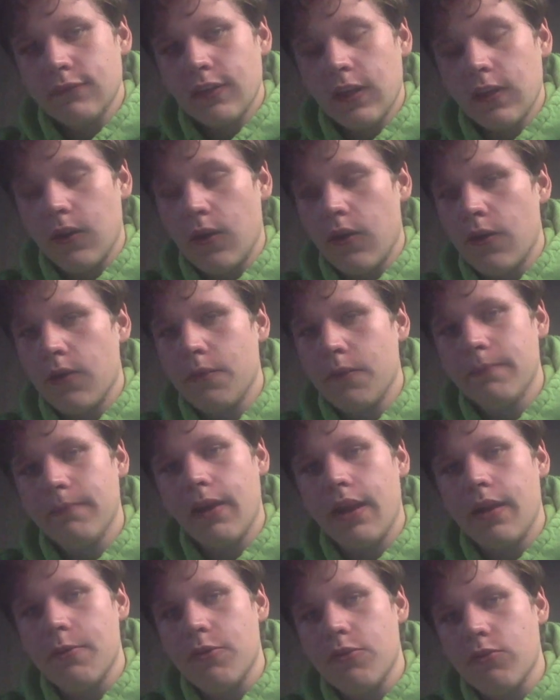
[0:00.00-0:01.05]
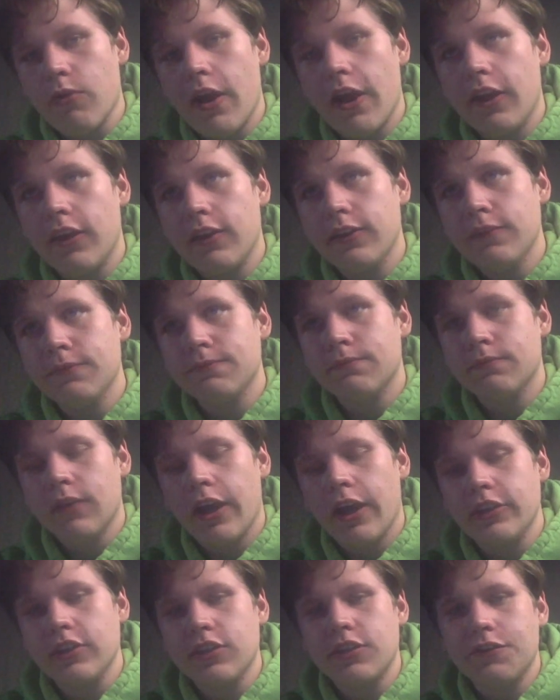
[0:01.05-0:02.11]
Hello, my name is Riley.
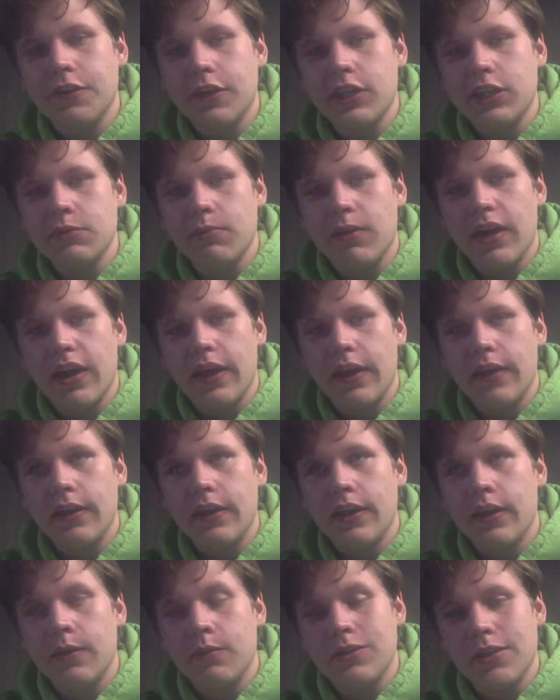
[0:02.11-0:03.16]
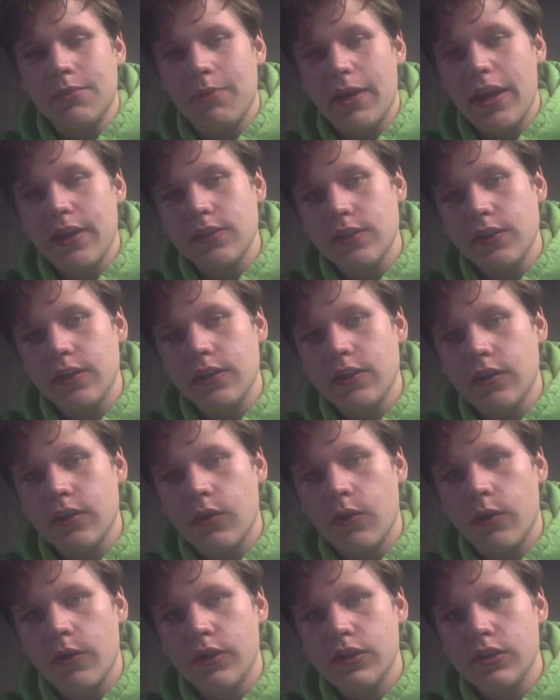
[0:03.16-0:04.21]
I just finished my EMT Basic
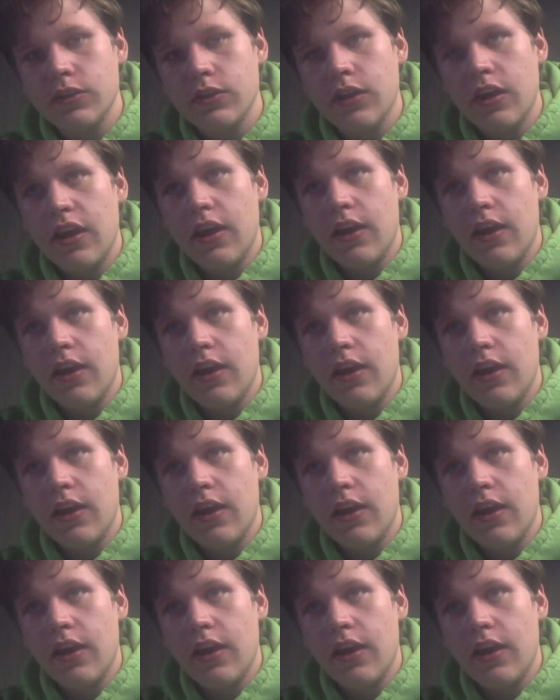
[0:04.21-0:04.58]
course.